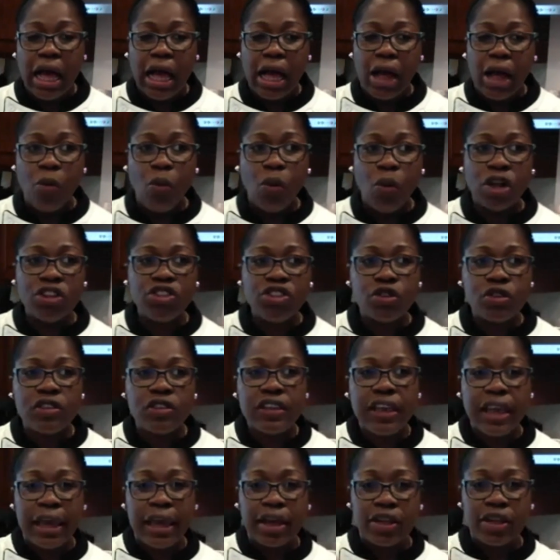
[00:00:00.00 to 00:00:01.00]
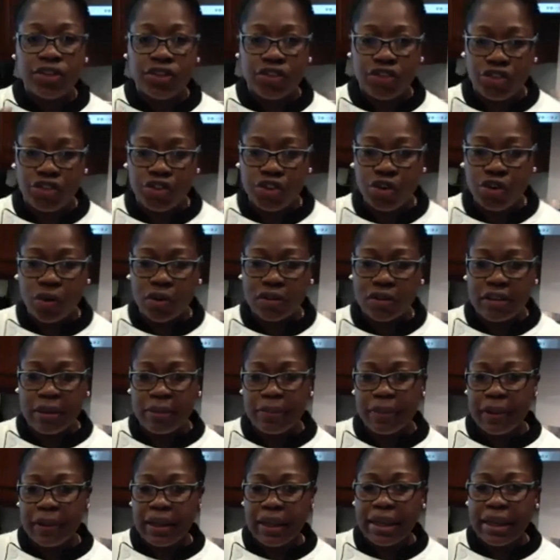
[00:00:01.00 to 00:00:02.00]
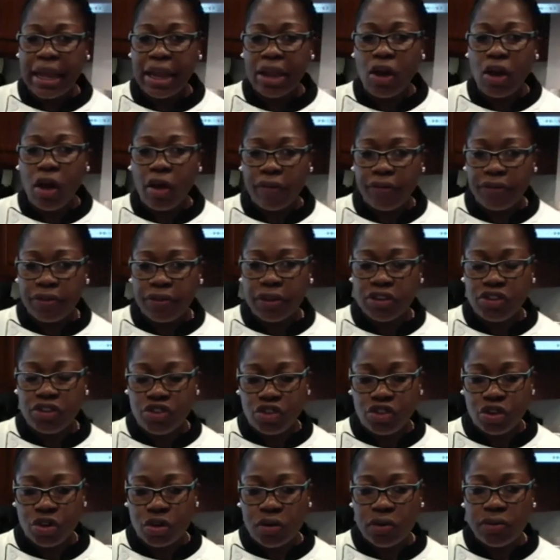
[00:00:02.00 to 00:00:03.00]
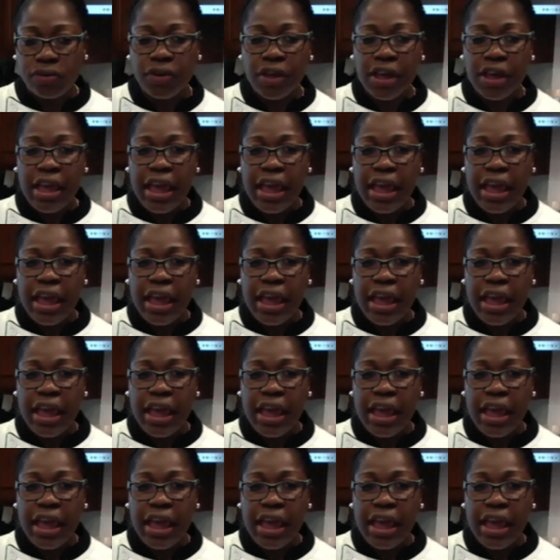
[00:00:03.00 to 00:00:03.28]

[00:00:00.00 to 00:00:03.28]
Once you take a stew or something like that off the stove,